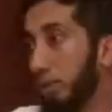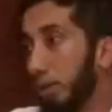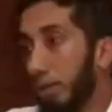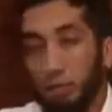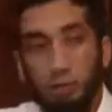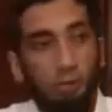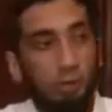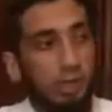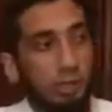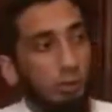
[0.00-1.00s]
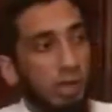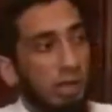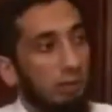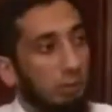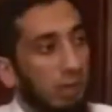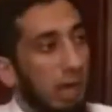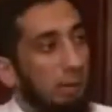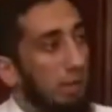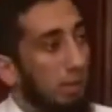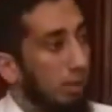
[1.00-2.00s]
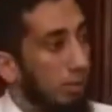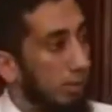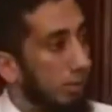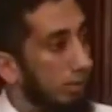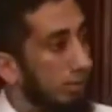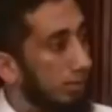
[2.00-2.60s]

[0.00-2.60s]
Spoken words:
Like it's almost like you can't even be happy in a masjid.